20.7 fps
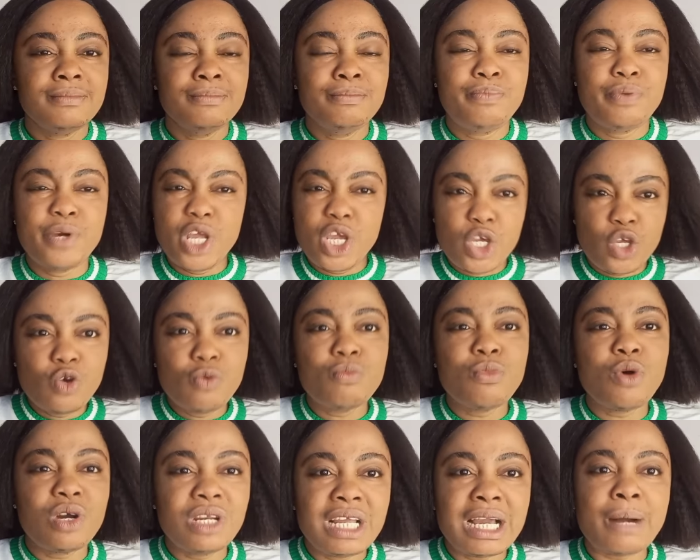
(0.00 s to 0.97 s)
bring you
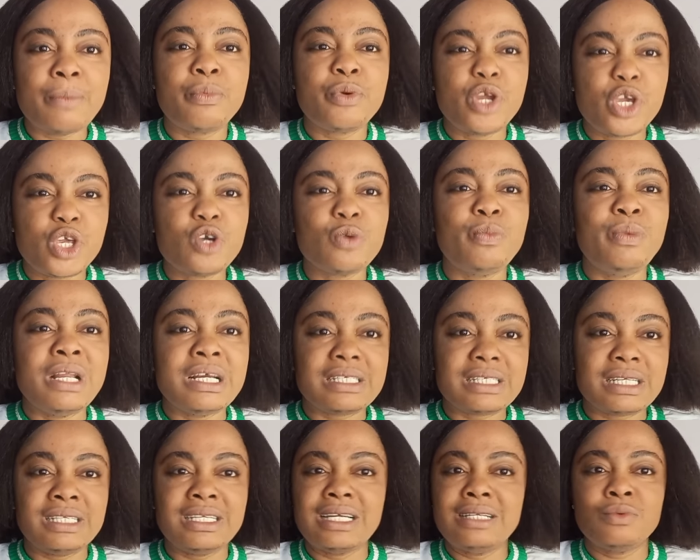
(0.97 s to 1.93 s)
money and bring you
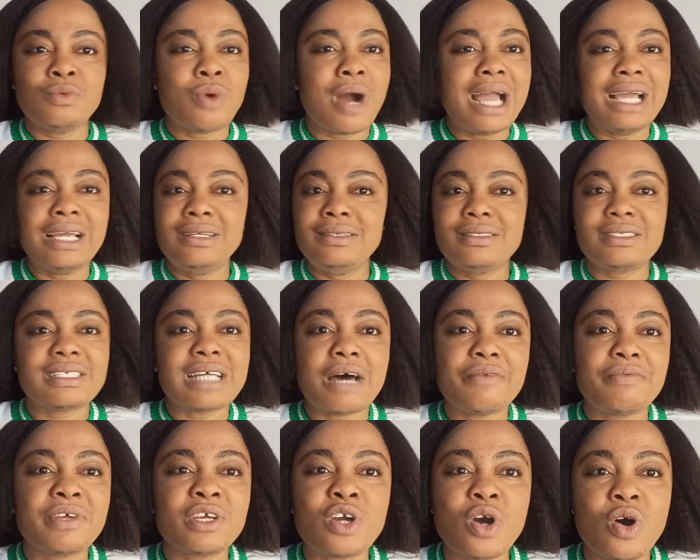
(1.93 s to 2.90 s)
blessing, then why
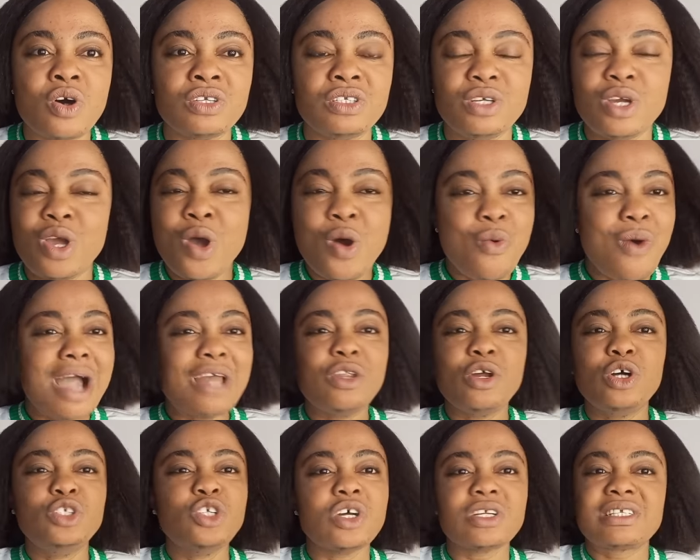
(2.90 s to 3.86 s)
serving God? Why
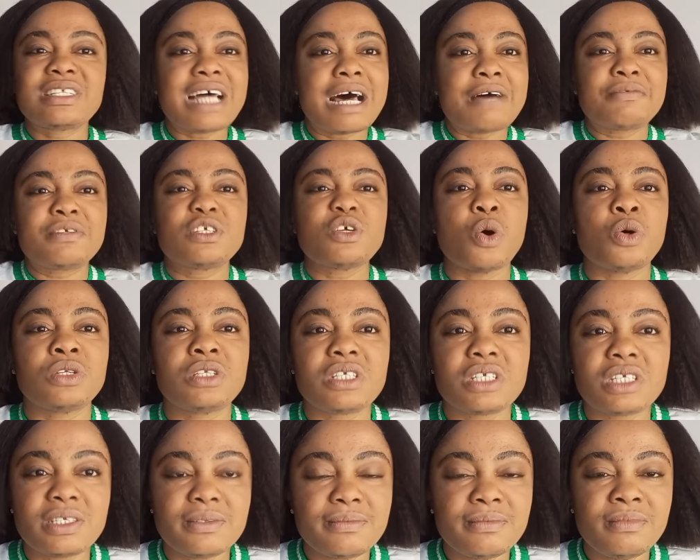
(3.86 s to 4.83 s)
not just serve
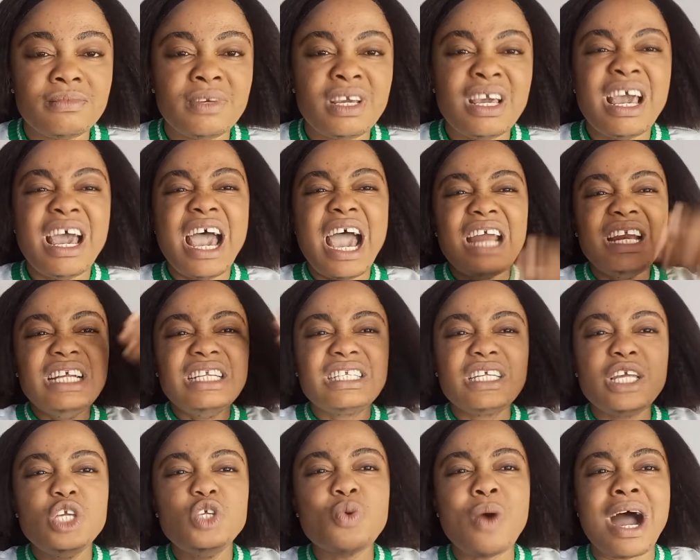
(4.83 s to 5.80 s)
salt?
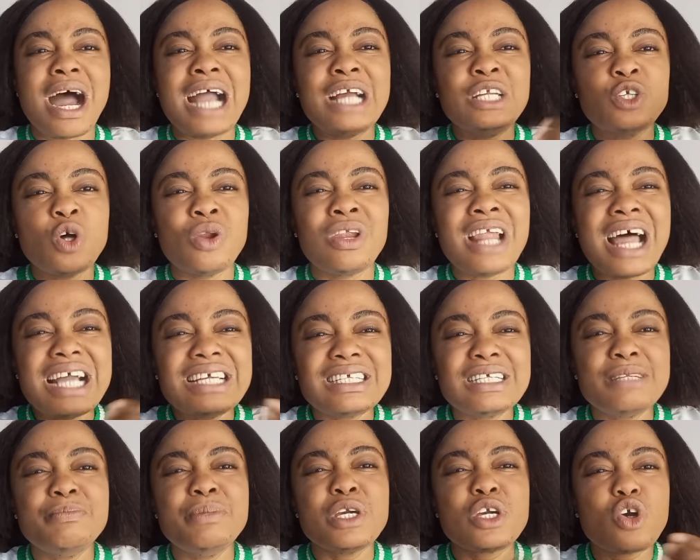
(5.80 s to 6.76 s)
Anything you are
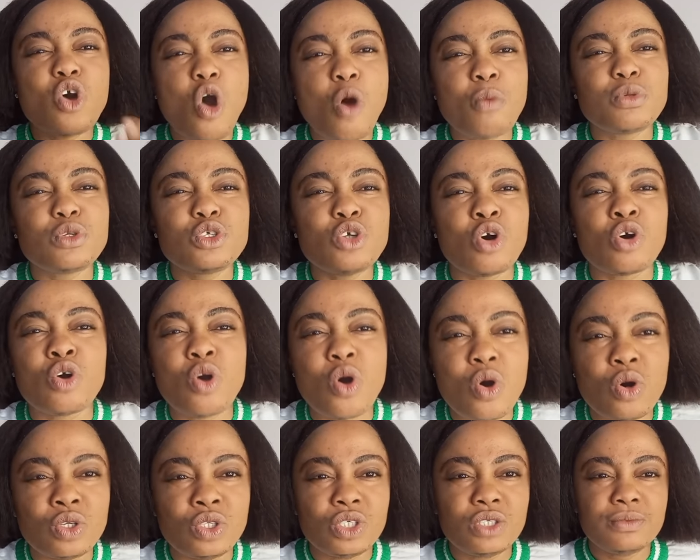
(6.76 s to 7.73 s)
idolizing becomes your
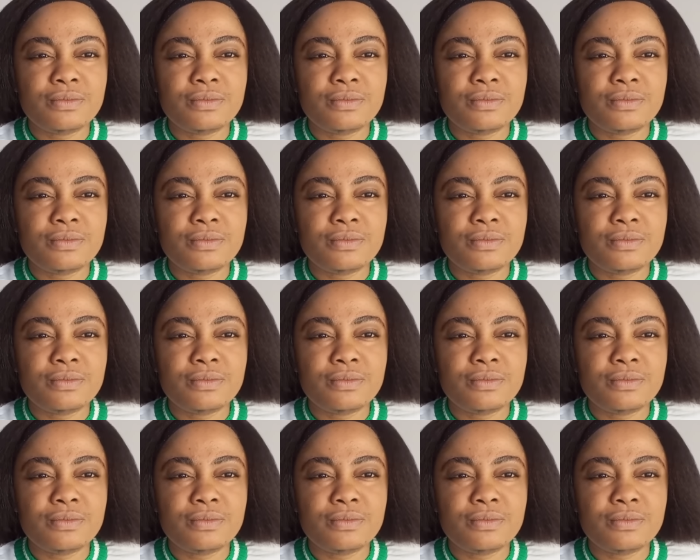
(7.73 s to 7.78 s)
God.